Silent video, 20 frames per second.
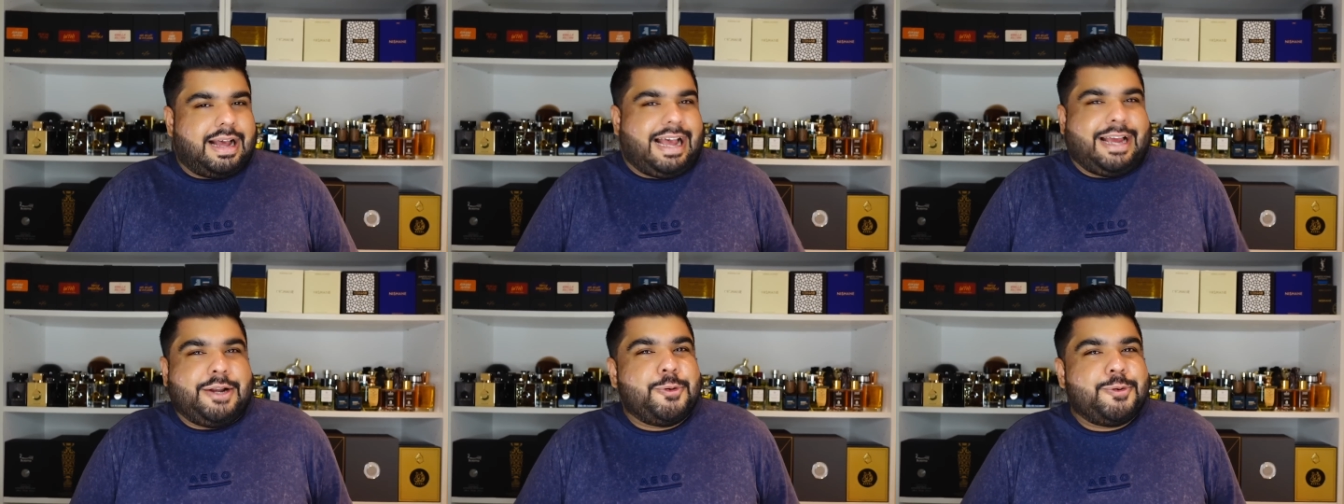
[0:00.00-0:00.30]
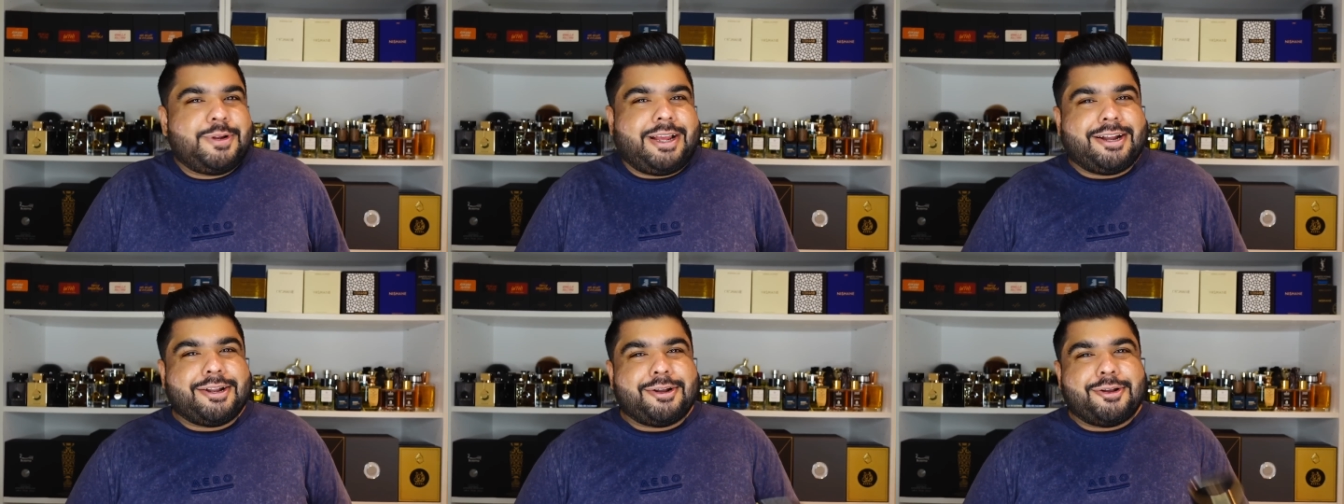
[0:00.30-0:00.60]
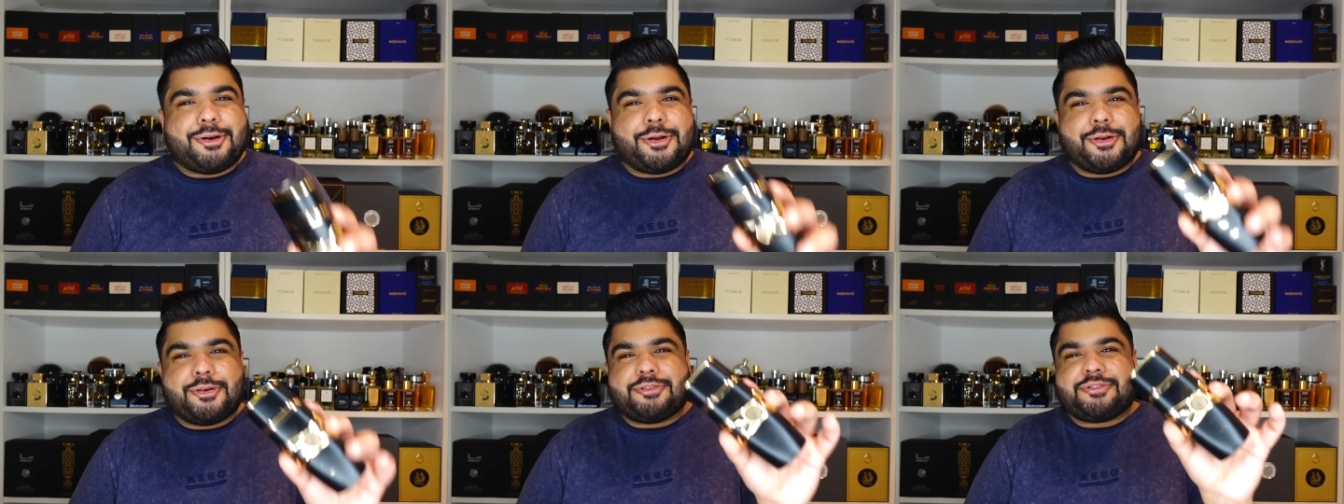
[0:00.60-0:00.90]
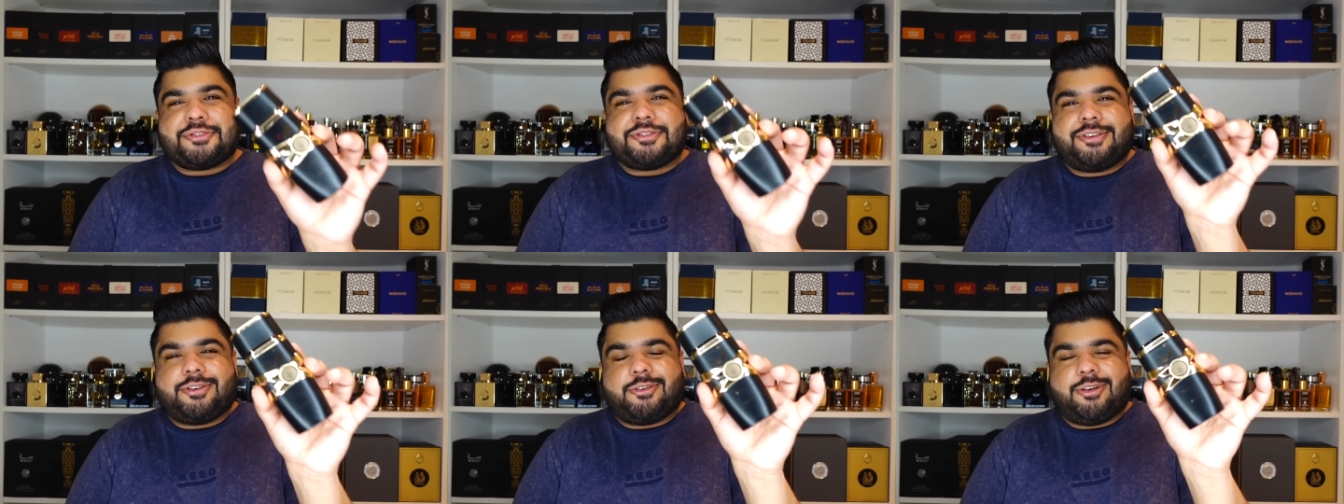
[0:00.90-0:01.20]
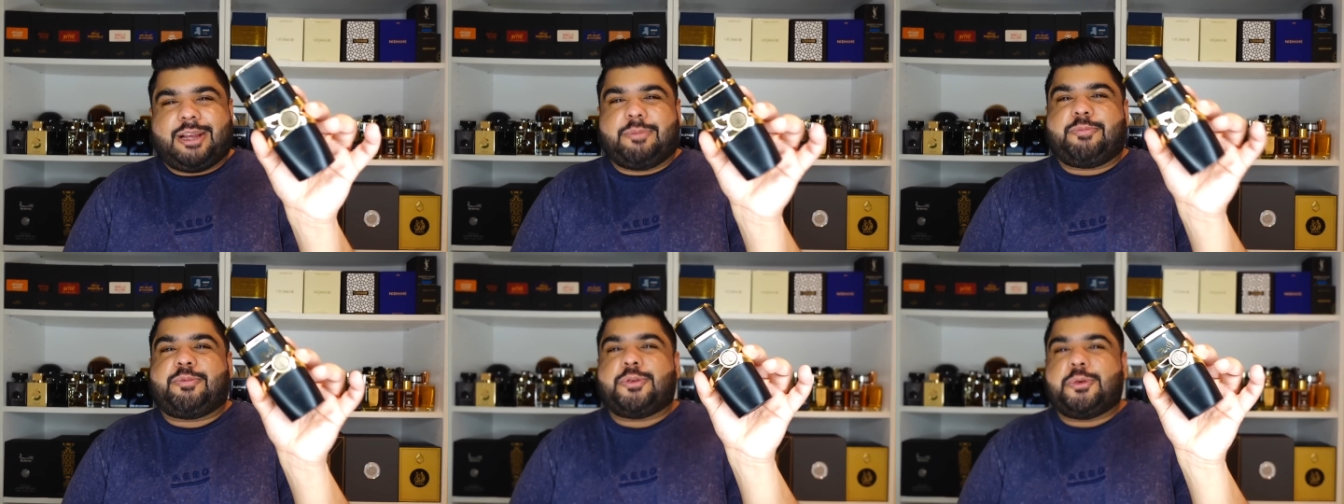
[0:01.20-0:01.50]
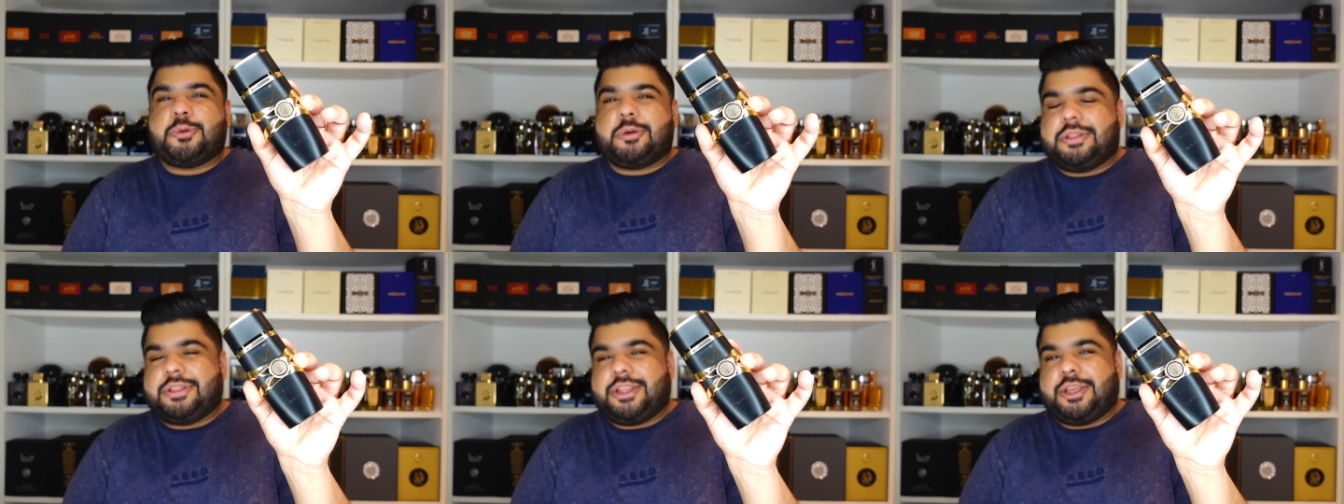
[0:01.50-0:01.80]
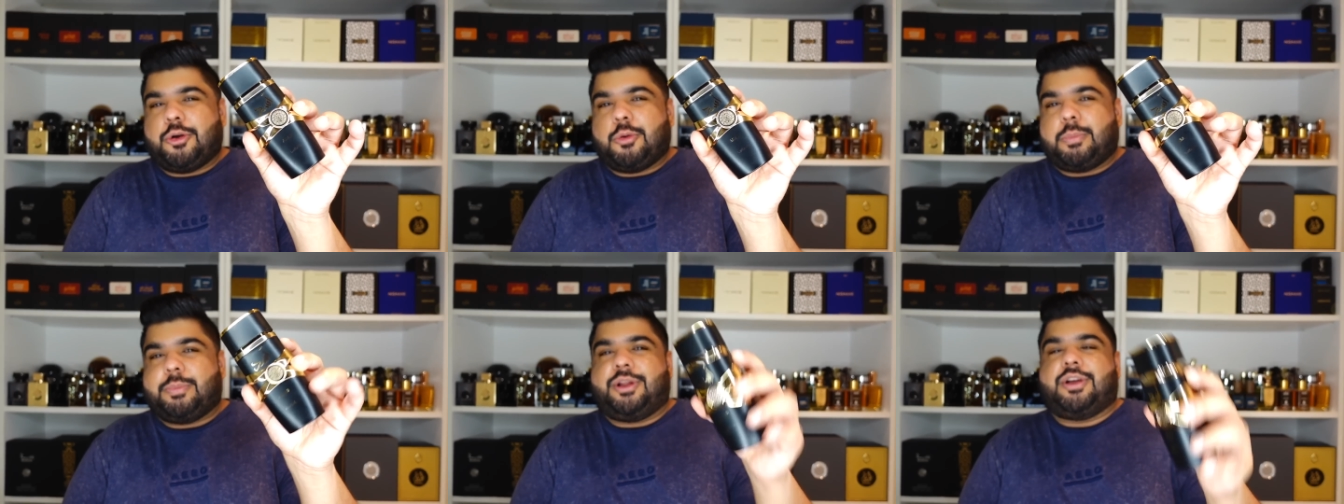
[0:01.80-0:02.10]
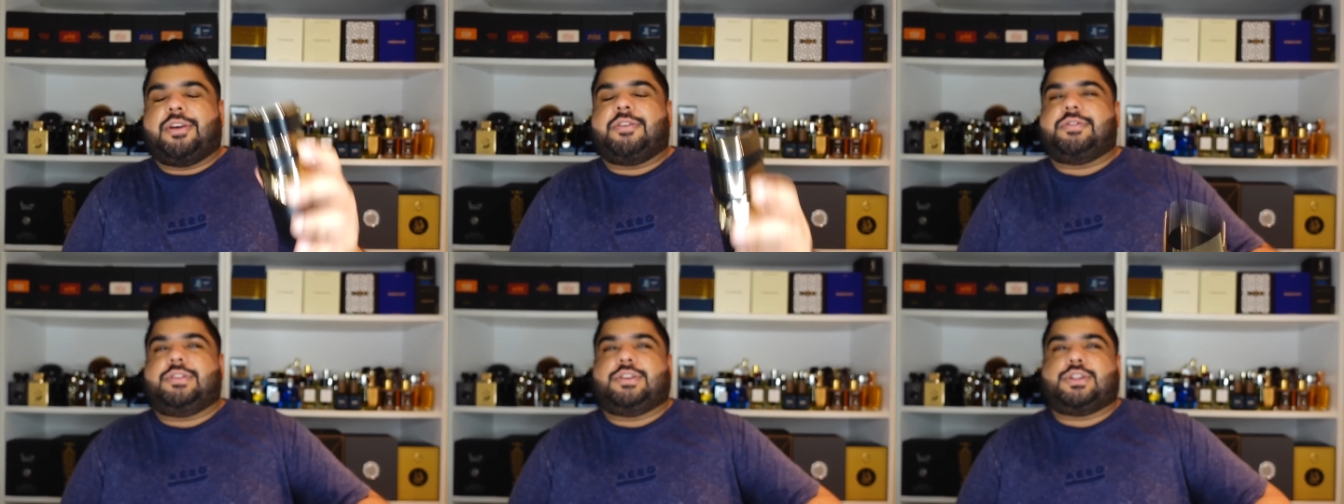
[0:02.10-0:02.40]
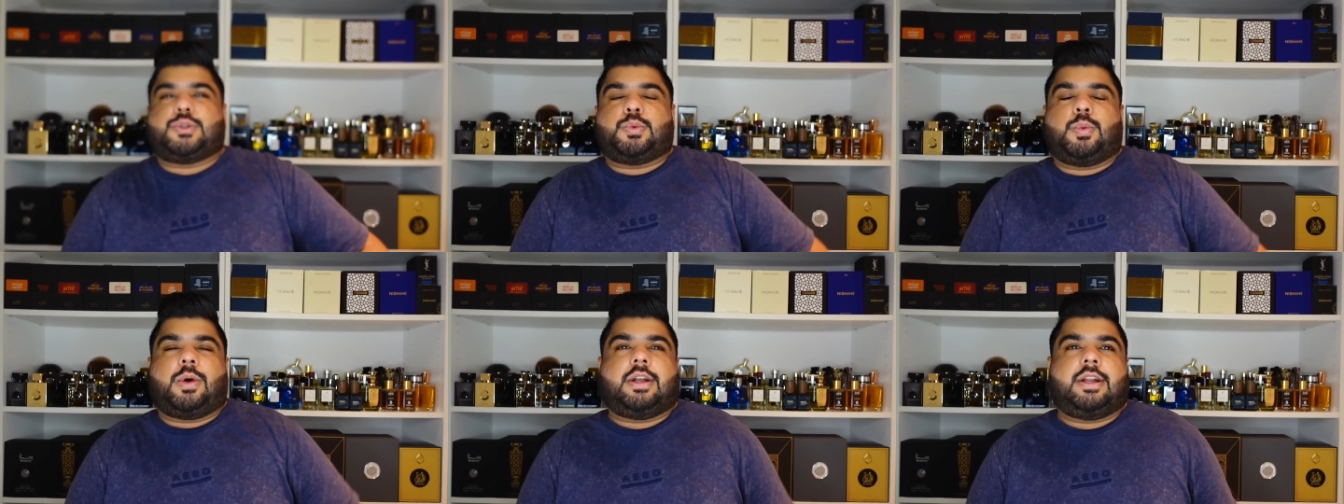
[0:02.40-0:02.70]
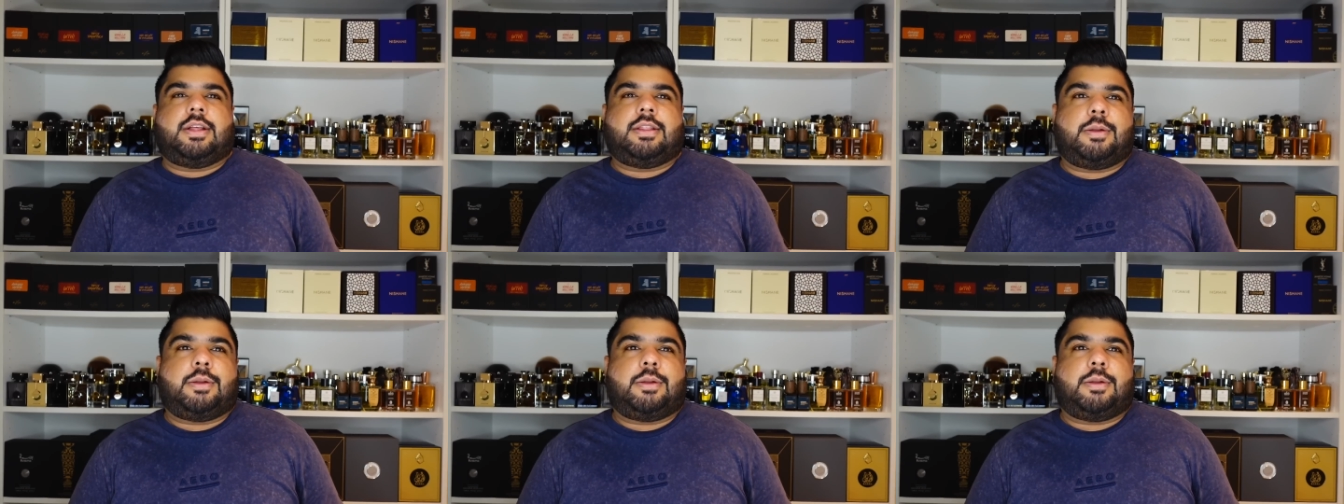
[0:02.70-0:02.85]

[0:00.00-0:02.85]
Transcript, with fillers: I don't get a lot of grapefruit in the opening of this one,